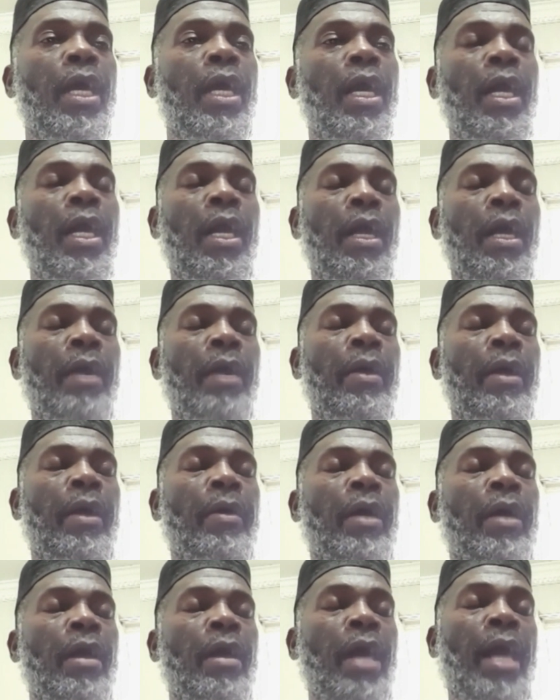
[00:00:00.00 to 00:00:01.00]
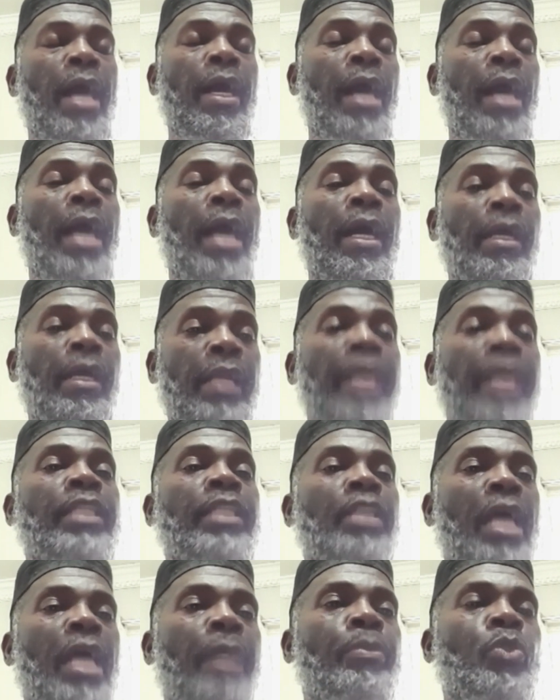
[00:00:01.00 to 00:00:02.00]

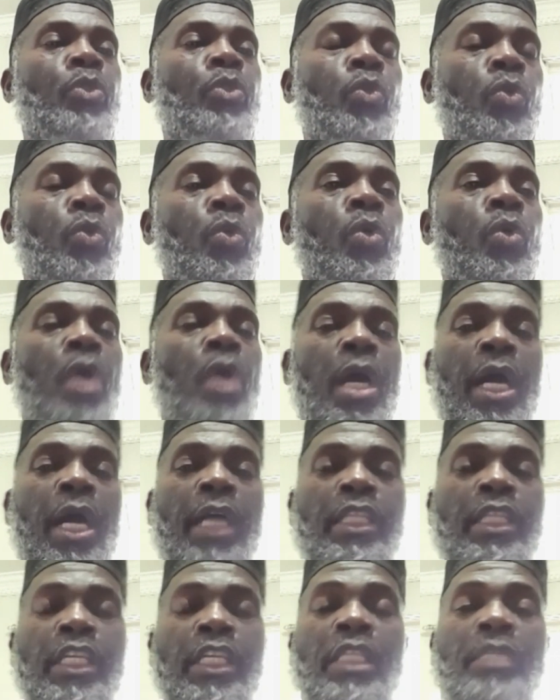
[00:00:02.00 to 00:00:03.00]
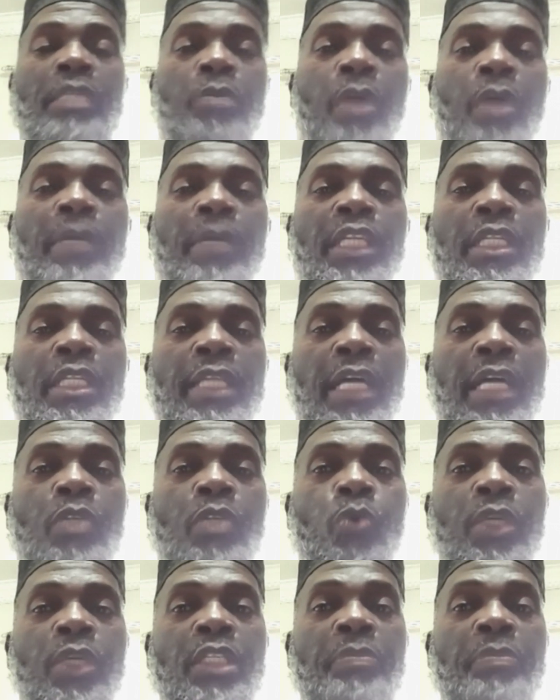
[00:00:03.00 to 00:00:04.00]
right up to this moment that
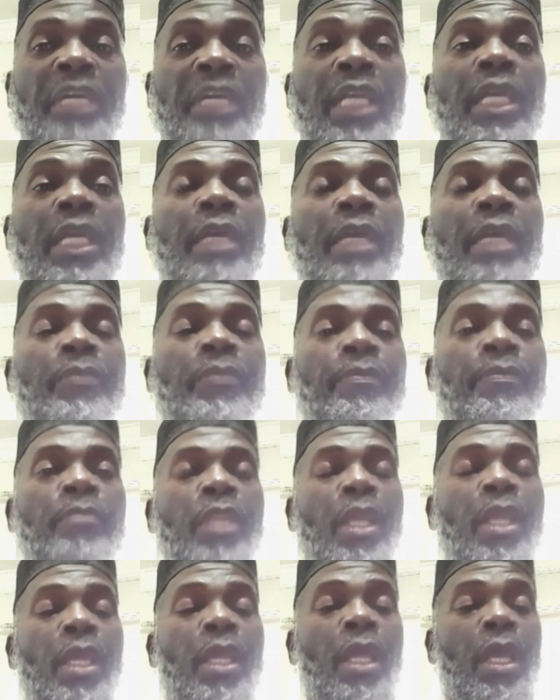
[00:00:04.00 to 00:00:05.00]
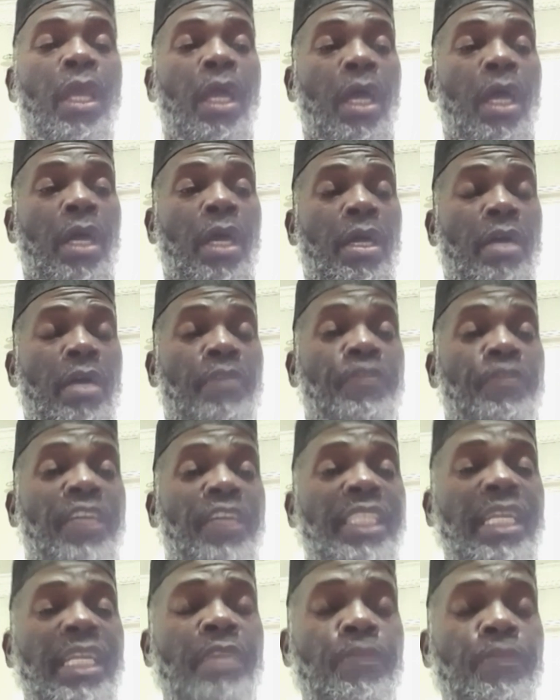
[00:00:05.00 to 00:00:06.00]
we speak.
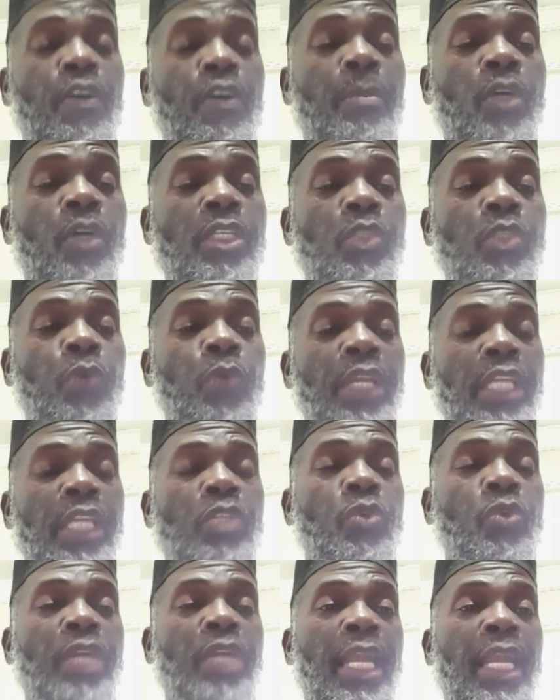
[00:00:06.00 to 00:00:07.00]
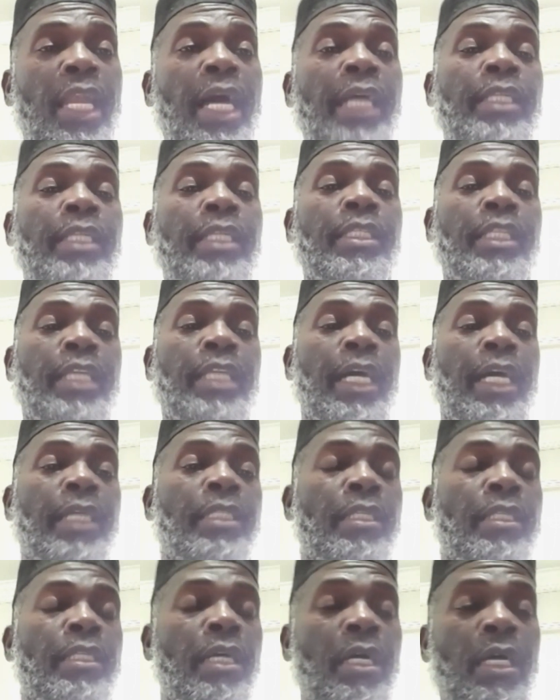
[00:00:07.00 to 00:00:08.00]
First and foremost, we need to realize
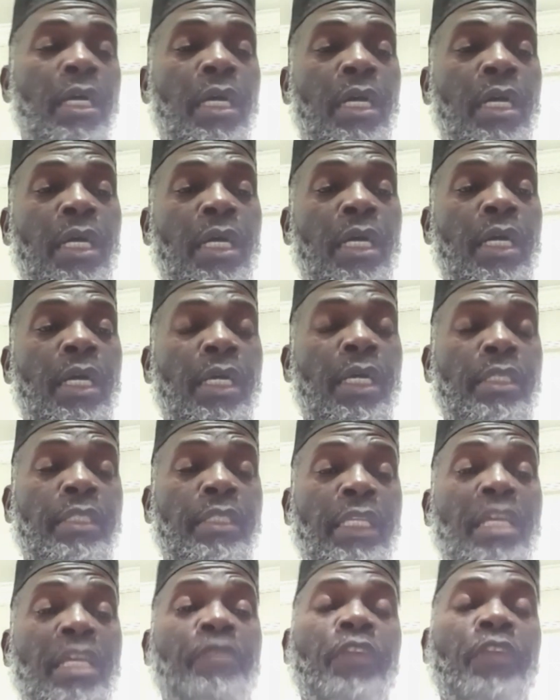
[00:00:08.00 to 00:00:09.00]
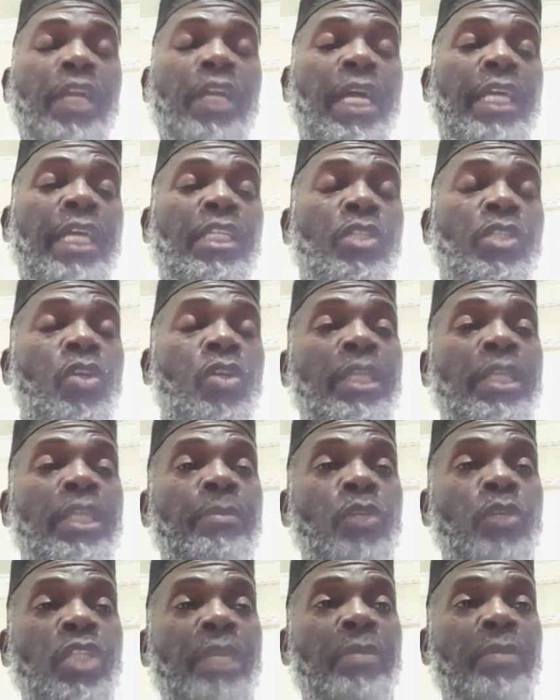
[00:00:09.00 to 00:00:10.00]
that South Africa is not a
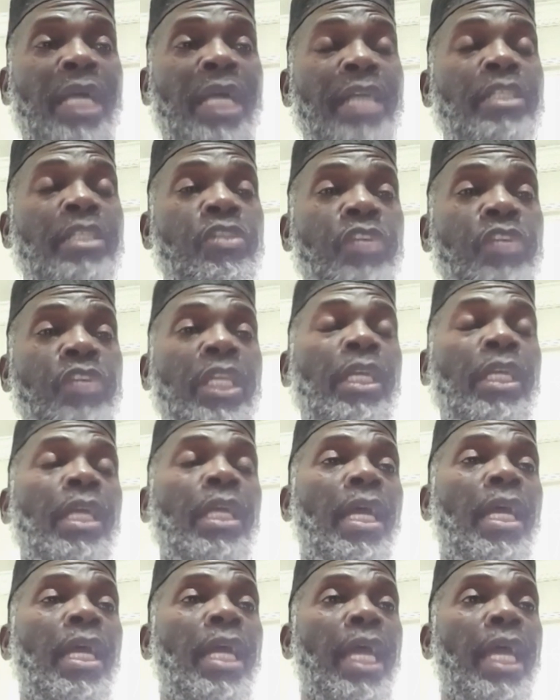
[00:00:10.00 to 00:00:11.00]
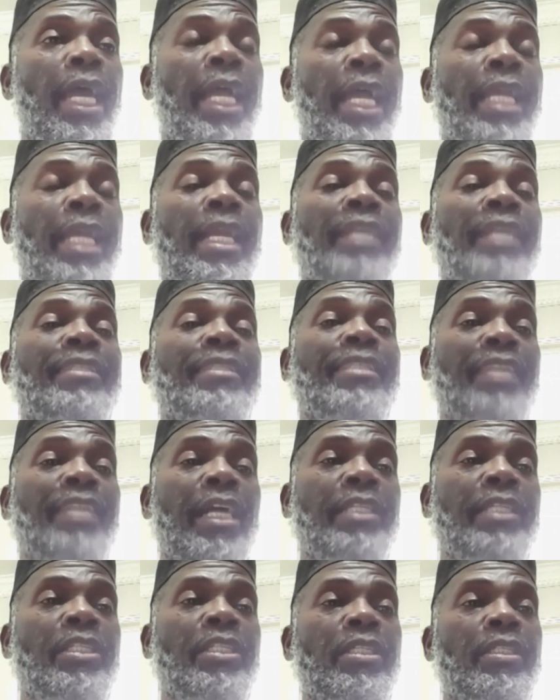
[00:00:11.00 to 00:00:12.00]
Muslim country, and as
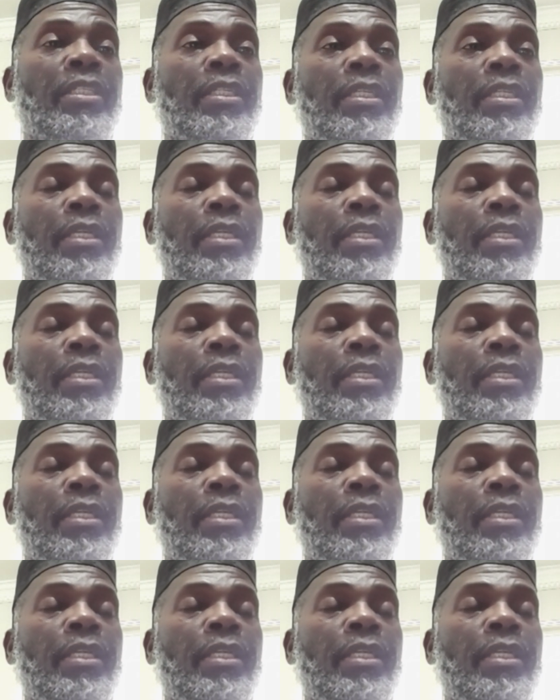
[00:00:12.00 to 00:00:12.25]
such,